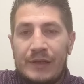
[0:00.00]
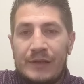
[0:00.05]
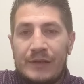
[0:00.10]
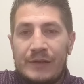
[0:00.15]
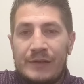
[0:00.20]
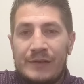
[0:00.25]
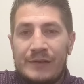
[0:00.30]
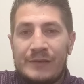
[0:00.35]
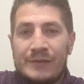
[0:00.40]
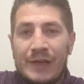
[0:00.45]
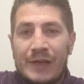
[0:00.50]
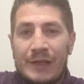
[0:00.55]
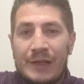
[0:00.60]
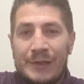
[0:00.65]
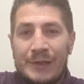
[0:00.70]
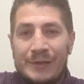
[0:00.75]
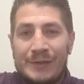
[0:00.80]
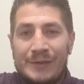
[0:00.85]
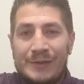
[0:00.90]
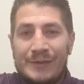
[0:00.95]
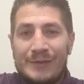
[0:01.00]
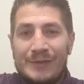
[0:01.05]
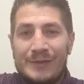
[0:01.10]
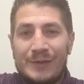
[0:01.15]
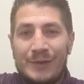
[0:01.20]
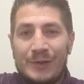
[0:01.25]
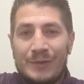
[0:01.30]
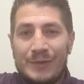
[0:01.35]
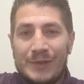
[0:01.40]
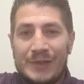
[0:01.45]
salad
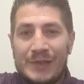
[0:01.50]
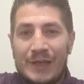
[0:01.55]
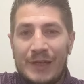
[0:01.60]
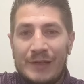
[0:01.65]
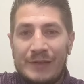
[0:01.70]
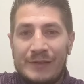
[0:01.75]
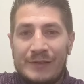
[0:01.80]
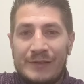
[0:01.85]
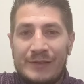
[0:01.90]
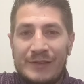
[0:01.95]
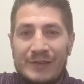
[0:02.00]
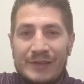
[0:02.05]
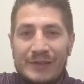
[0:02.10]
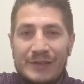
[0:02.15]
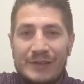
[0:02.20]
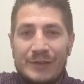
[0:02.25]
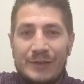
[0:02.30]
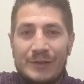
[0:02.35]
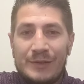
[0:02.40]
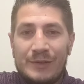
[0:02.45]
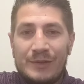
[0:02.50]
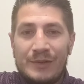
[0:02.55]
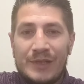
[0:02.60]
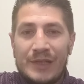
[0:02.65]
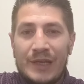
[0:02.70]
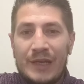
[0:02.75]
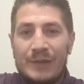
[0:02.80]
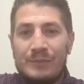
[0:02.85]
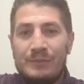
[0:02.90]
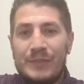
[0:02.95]
of a task. You know, you
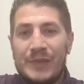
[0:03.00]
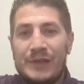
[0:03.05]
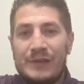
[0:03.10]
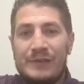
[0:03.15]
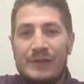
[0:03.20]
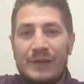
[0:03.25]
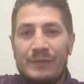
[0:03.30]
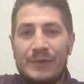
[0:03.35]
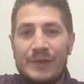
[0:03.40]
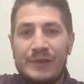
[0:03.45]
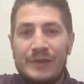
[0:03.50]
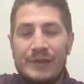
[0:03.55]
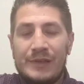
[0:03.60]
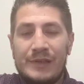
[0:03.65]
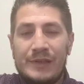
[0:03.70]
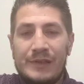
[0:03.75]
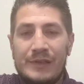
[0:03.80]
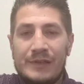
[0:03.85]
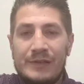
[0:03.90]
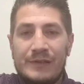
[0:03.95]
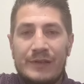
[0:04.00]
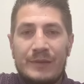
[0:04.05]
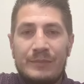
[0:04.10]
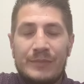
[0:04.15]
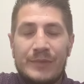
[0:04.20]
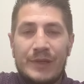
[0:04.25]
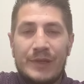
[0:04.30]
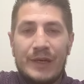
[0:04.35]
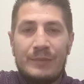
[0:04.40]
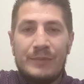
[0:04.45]
can't mix everything at the same
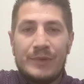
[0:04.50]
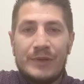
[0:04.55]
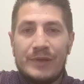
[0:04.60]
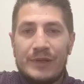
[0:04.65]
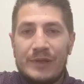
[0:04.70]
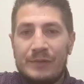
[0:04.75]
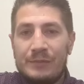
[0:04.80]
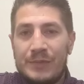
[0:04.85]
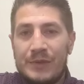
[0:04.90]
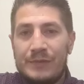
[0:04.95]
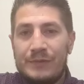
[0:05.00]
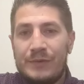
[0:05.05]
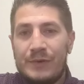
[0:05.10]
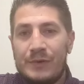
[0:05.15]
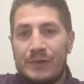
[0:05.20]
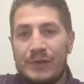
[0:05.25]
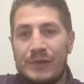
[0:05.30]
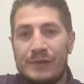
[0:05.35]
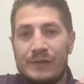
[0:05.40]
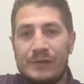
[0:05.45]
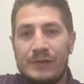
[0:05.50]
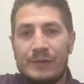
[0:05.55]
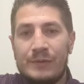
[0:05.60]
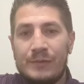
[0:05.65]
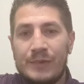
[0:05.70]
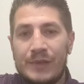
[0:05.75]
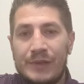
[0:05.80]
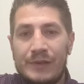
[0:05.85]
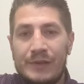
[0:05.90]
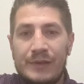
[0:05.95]
time. You gotta be focused on
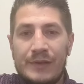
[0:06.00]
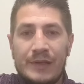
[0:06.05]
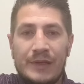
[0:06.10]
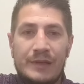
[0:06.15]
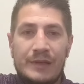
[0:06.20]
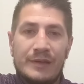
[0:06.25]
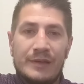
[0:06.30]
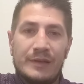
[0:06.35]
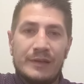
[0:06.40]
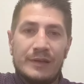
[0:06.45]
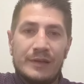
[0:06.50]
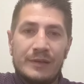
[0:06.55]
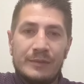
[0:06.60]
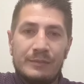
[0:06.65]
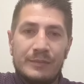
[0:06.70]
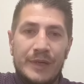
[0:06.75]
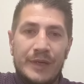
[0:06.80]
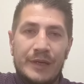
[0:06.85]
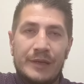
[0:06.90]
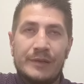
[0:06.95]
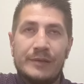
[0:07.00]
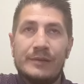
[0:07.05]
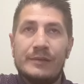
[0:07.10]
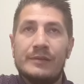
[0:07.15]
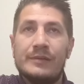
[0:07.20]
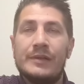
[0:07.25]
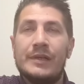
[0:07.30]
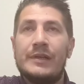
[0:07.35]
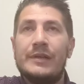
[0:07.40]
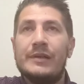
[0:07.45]
one thing and then come back
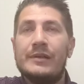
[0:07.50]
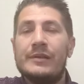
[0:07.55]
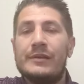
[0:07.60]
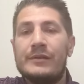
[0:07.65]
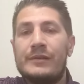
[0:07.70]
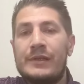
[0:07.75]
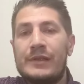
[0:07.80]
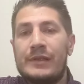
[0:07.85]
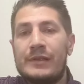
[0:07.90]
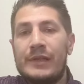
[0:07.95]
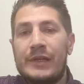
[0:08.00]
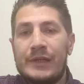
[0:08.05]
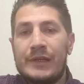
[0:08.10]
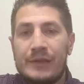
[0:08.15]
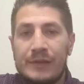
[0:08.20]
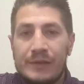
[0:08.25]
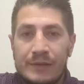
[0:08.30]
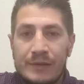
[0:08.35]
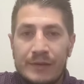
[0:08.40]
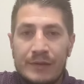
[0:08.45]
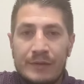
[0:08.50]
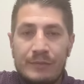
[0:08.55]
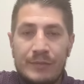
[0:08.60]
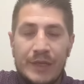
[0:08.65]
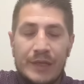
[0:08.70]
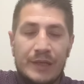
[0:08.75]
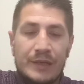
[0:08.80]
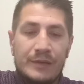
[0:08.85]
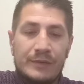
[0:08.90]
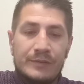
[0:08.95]
to another thing, like
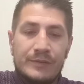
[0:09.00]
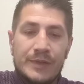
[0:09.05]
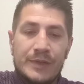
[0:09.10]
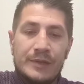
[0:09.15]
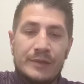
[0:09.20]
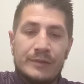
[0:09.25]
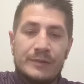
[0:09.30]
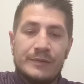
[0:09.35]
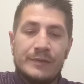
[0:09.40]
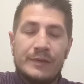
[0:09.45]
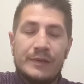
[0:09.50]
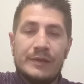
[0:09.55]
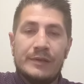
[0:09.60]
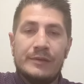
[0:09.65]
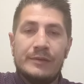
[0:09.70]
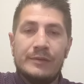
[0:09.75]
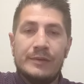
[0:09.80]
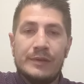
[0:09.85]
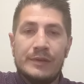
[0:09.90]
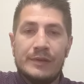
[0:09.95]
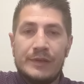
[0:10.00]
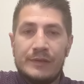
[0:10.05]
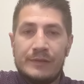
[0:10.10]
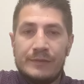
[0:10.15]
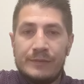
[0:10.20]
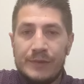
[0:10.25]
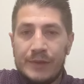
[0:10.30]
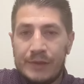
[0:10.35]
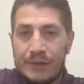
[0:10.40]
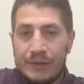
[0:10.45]
making videos and doing these
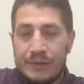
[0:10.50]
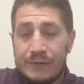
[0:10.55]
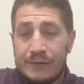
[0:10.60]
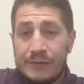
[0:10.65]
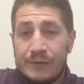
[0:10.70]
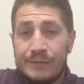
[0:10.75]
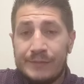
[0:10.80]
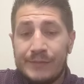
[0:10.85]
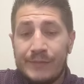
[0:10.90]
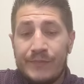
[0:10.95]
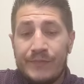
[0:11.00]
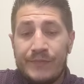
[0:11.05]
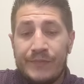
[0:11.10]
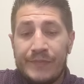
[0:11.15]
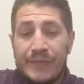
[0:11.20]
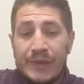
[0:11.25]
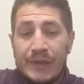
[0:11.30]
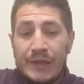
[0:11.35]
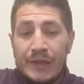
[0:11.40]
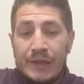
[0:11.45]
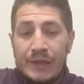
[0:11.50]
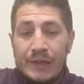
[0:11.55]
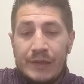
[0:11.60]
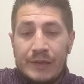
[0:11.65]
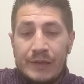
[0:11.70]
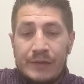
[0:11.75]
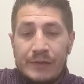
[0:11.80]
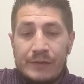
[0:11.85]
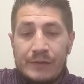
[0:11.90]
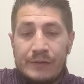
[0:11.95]
vlogs.
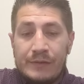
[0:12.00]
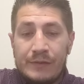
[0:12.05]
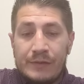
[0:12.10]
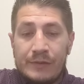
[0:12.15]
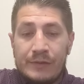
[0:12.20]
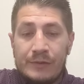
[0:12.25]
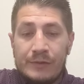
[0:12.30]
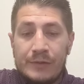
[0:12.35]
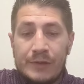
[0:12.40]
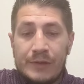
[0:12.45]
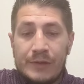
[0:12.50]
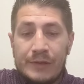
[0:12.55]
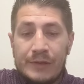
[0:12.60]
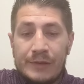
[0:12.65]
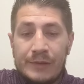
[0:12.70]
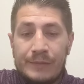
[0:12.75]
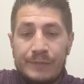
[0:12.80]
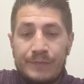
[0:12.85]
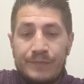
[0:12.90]
So